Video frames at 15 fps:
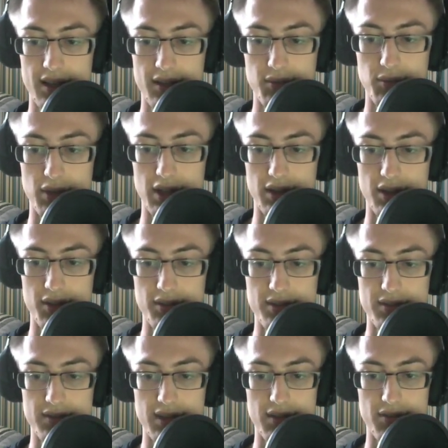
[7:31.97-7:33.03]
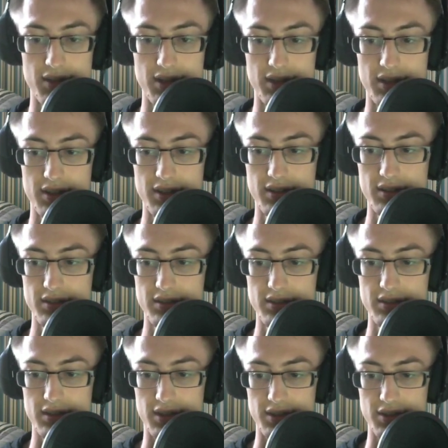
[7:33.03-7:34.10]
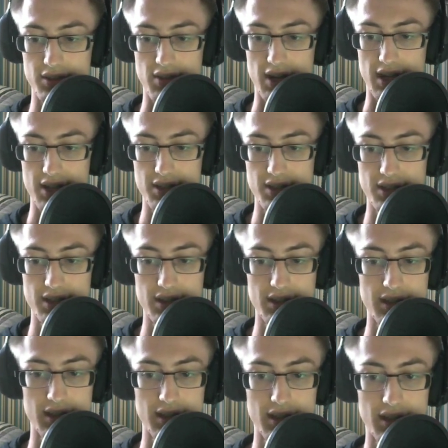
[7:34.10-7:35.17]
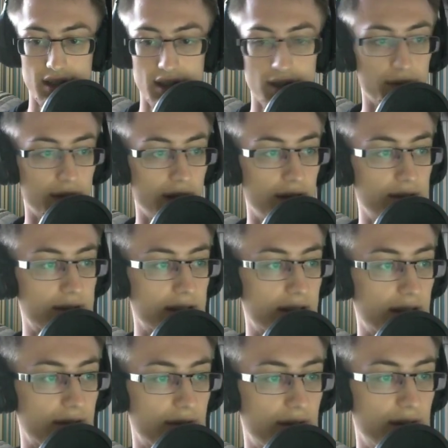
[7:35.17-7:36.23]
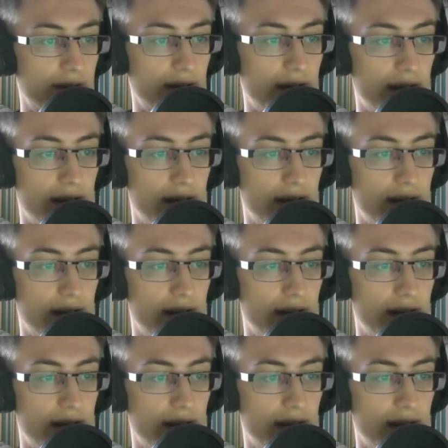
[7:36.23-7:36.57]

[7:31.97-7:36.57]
with loads of different... Oh, don't crash. Loads of different,